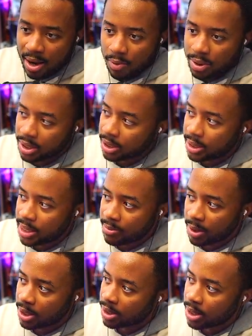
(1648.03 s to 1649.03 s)
wasn't
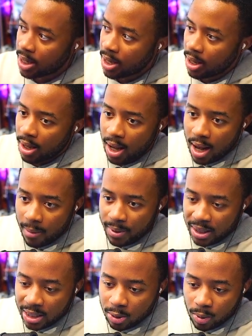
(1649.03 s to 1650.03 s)
seamless. But
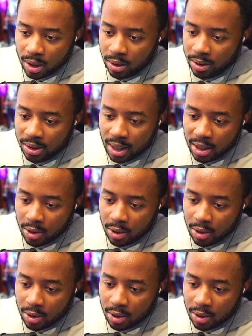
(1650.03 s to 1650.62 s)
this one, it looks like you're